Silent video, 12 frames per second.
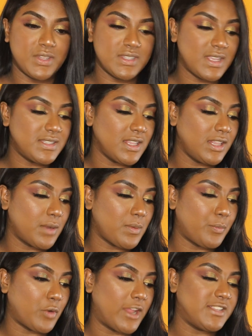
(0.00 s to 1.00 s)
This is a little
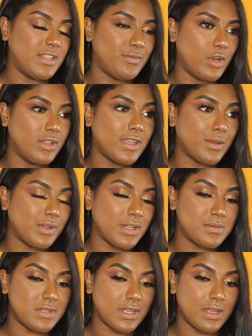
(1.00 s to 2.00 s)
bit pricey for a liquid
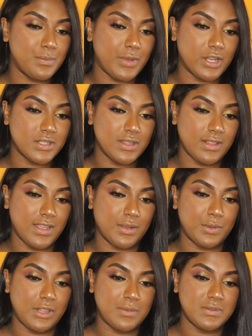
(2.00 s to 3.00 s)
lipstick compared to the
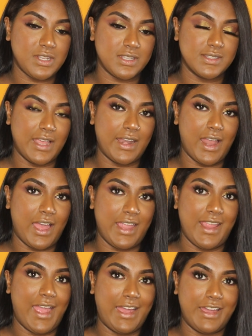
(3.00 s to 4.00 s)
liquid lipsticks that I
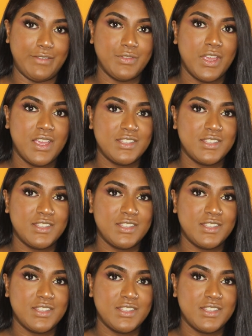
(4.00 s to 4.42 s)
have,